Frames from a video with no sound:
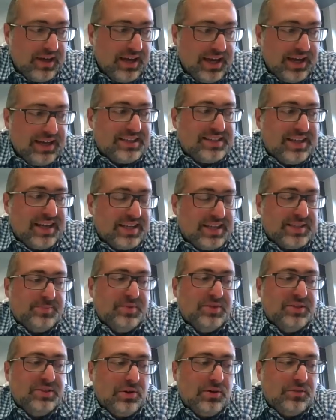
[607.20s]

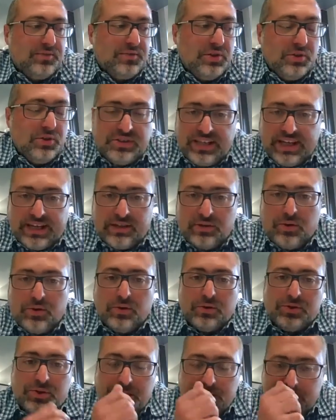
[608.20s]
assessment of new
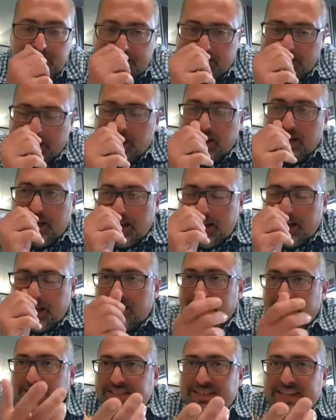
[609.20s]
technologies, in
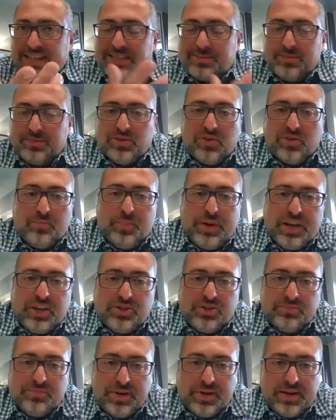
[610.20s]
our assessment of
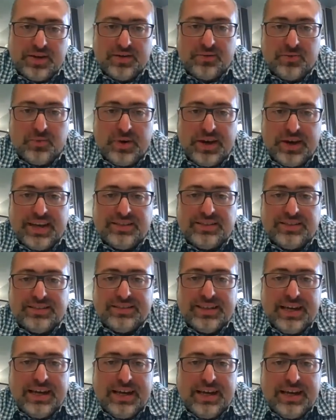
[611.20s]
patient pathways.